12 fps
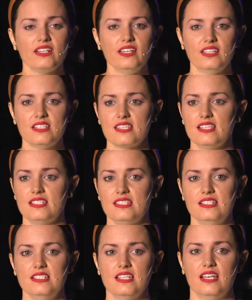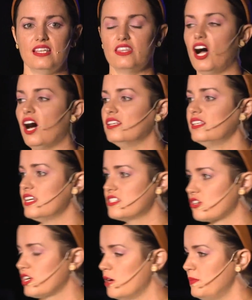walking into this season, the
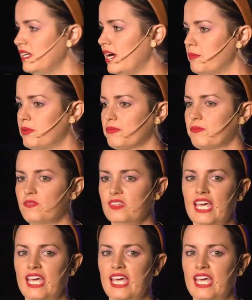holidays are coming up.